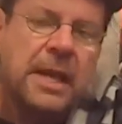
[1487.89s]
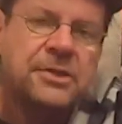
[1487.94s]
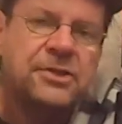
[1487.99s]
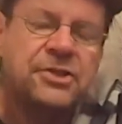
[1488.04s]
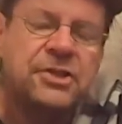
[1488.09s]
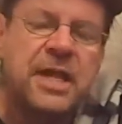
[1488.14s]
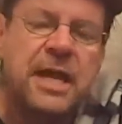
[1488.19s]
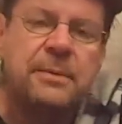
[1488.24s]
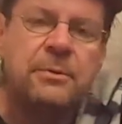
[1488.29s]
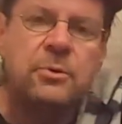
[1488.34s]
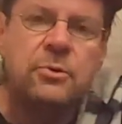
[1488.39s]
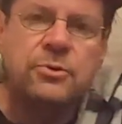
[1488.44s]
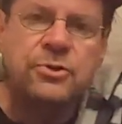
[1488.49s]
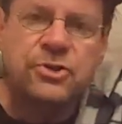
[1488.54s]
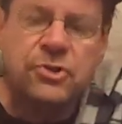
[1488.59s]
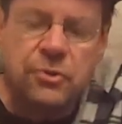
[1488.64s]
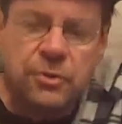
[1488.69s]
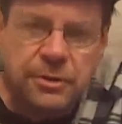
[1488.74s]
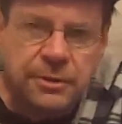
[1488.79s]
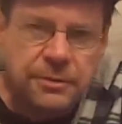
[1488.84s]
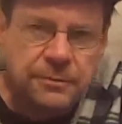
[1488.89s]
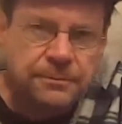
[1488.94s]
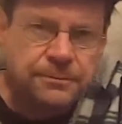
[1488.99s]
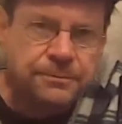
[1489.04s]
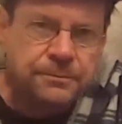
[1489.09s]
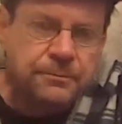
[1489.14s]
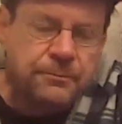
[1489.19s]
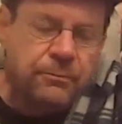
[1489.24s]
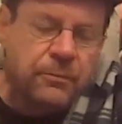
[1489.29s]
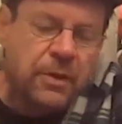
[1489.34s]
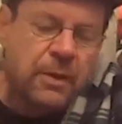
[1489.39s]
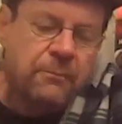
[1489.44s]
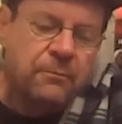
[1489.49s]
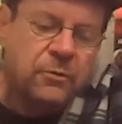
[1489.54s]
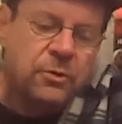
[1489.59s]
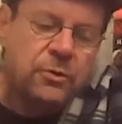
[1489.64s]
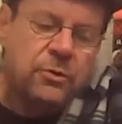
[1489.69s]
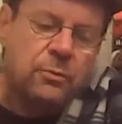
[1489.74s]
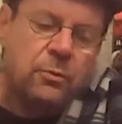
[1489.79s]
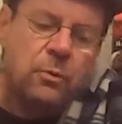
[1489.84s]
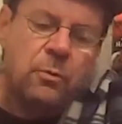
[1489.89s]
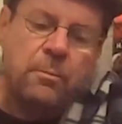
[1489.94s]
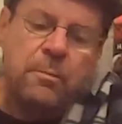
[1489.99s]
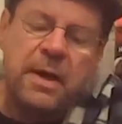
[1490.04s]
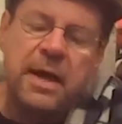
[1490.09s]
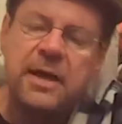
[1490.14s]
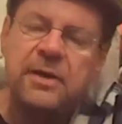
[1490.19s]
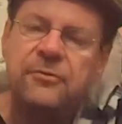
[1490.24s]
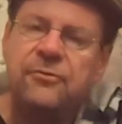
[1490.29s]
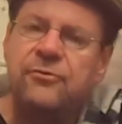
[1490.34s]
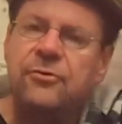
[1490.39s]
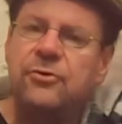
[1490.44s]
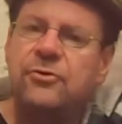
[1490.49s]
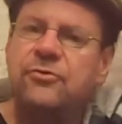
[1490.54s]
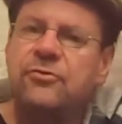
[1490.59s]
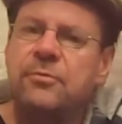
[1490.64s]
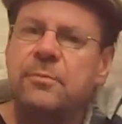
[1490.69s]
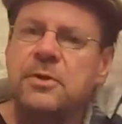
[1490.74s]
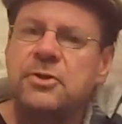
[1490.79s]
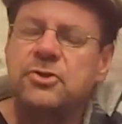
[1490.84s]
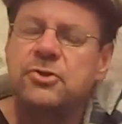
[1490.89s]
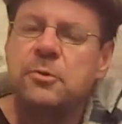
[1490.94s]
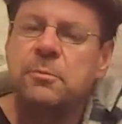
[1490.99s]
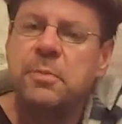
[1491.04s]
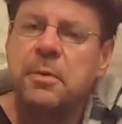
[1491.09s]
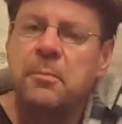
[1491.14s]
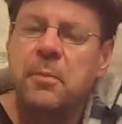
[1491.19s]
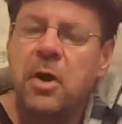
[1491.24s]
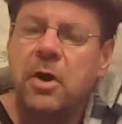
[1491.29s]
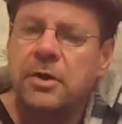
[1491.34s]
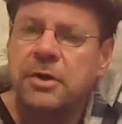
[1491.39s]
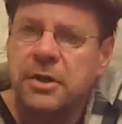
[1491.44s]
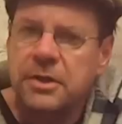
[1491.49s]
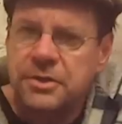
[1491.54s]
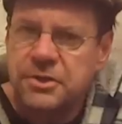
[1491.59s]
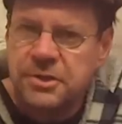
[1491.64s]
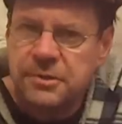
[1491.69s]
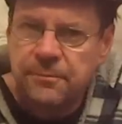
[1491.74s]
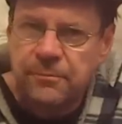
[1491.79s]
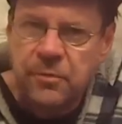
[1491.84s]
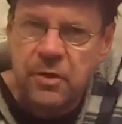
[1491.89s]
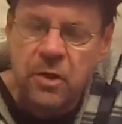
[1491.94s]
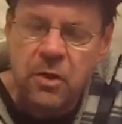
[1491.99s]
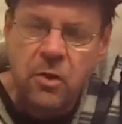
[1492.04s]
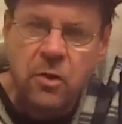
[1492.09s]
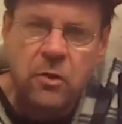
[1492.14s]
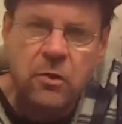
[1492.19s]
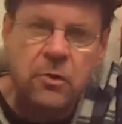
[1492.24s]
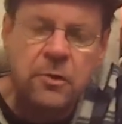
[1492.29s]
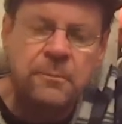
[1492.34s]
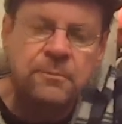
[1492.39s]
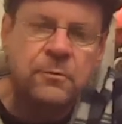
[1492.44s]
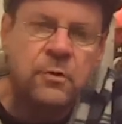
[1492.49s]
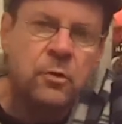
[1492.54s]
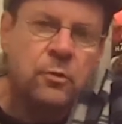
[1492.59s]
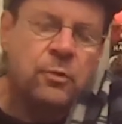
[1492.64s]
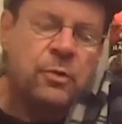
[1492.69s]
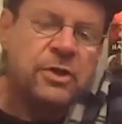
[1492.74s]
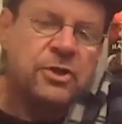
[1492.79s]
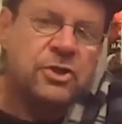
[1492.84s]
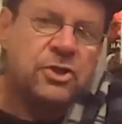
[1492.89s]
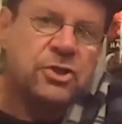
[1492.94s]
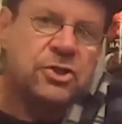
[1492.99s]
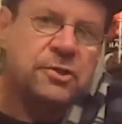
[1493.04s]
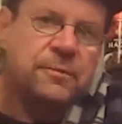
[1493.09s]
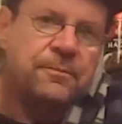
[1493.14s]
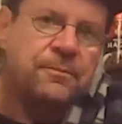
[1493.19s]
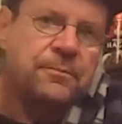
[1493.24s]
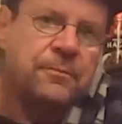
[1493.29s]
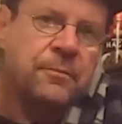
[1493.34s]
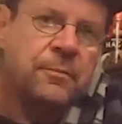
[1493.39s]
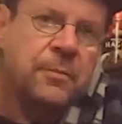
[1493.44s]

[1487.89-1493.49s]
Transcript: As time goes on, you will buy food from a supermarket, which